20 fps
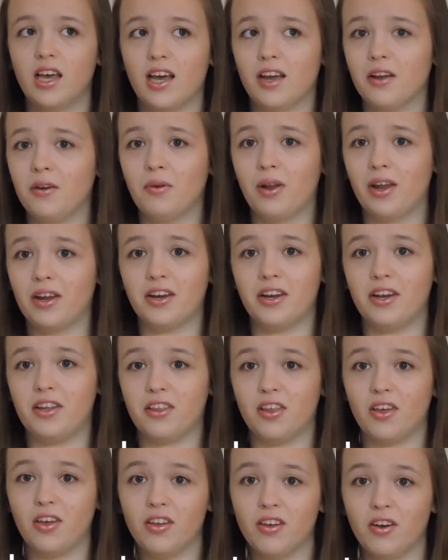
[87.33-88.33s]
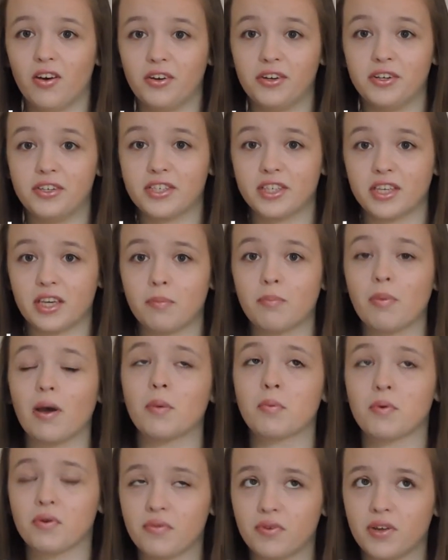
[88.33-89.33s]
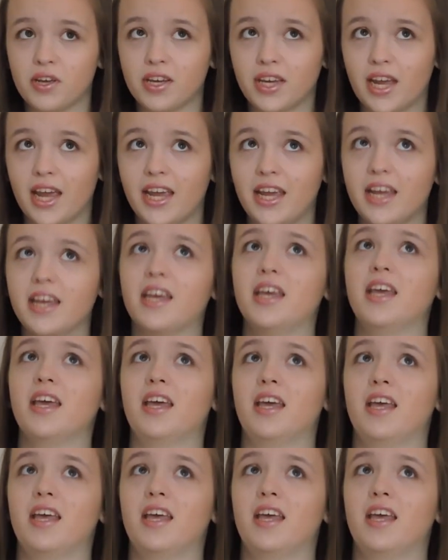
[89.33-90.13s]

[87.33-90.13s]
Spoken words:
I don't like either, honestly, but I prefer cake